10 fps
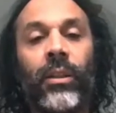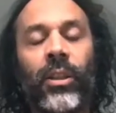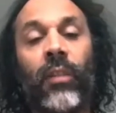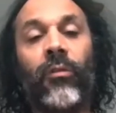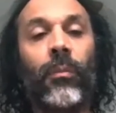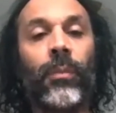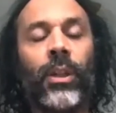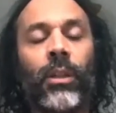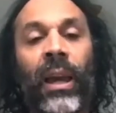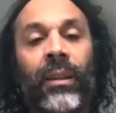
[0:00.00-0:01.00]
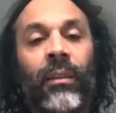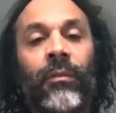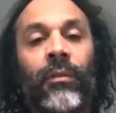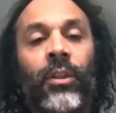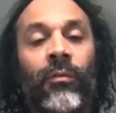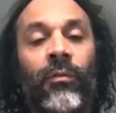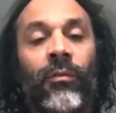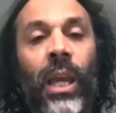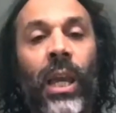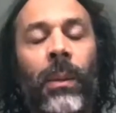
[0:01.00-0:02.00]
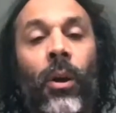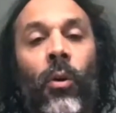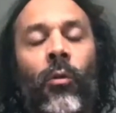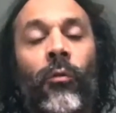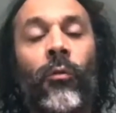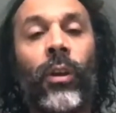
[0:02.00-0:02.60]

different perspectives on the same goal that